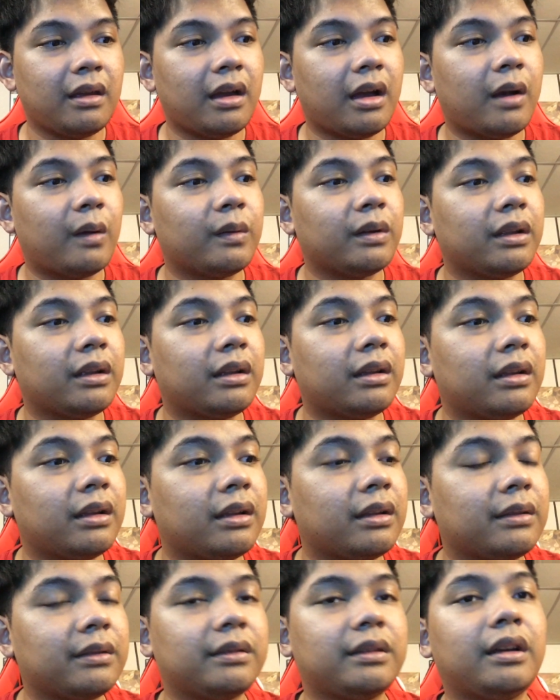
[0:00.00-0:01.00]
I
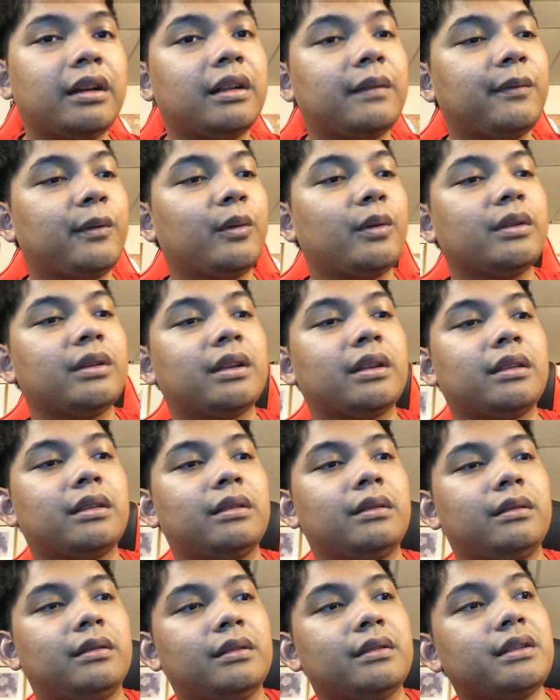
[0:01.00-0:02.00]
wanna tell everyone that
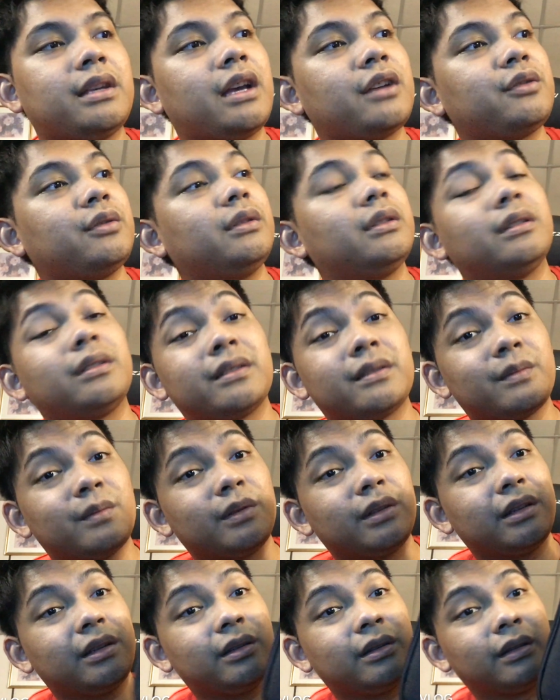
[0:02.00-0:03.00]
this actually looks
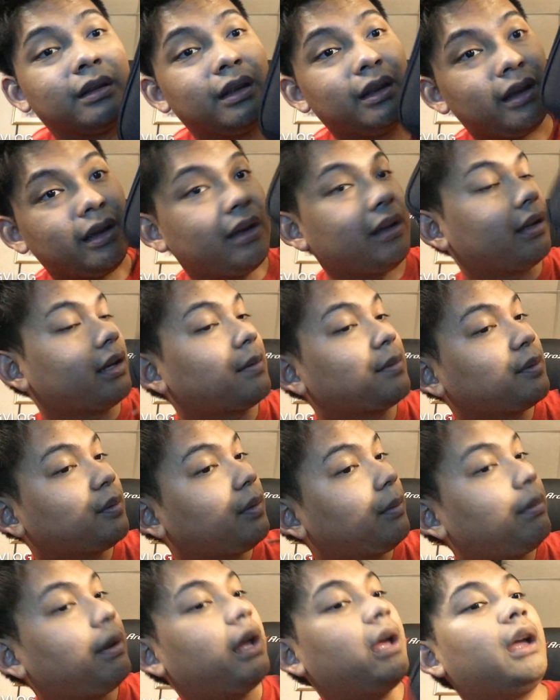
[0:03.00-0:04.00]
really good. Comes with
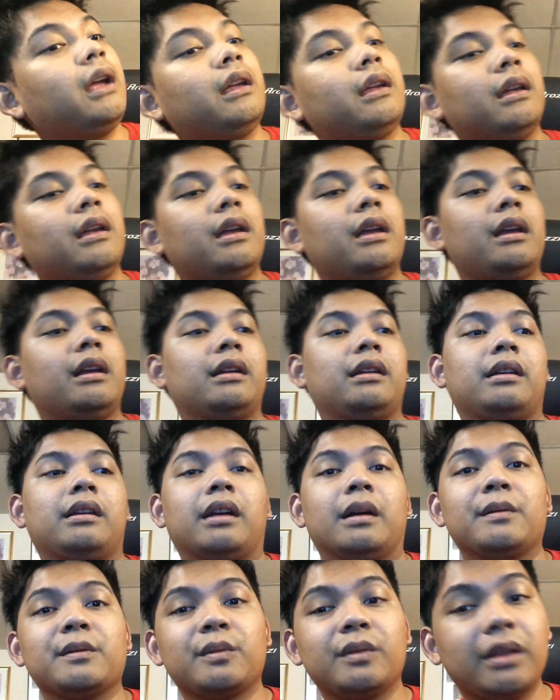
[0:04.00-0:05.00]
a bag,
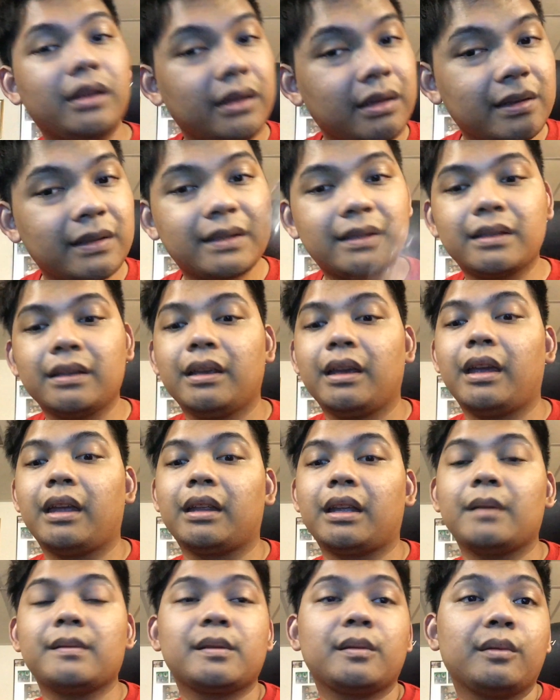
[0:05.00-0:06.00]
comes with this, and
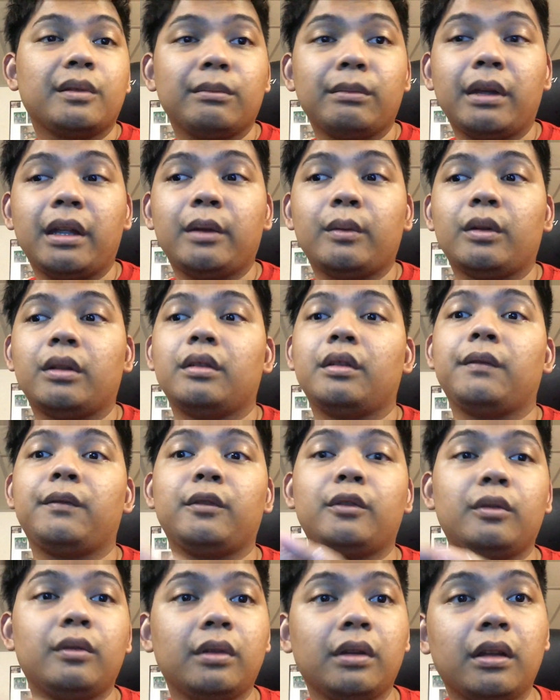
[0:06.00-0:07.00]
comes with a manual. If you
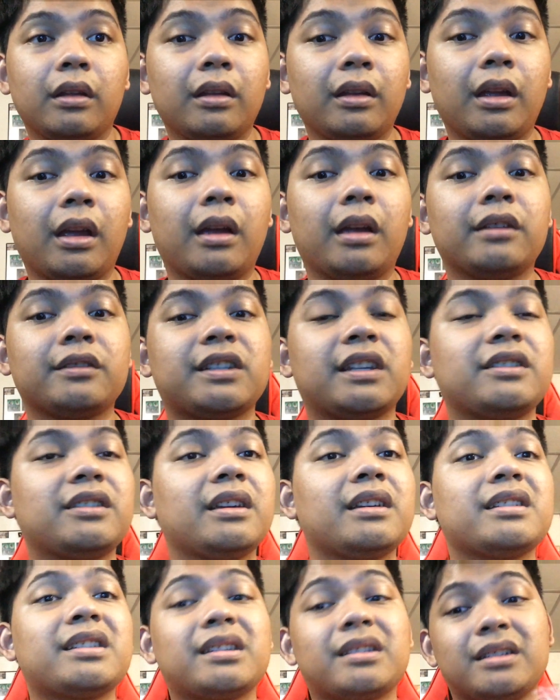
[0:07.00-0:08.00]
don't, I
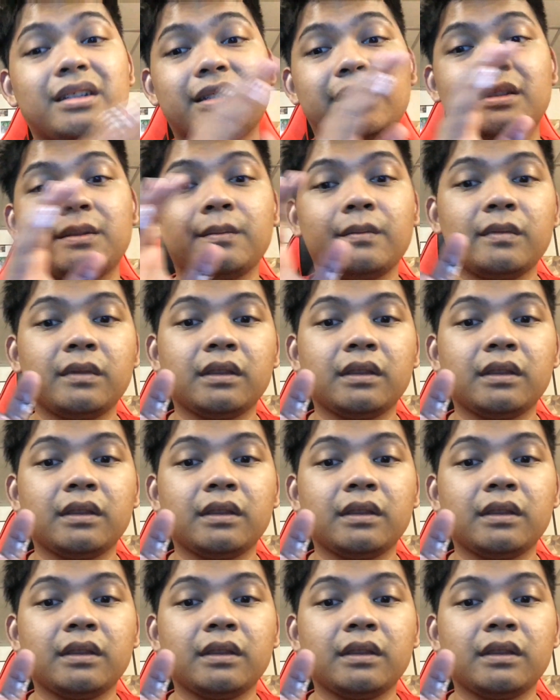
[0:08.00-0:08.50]
suggest just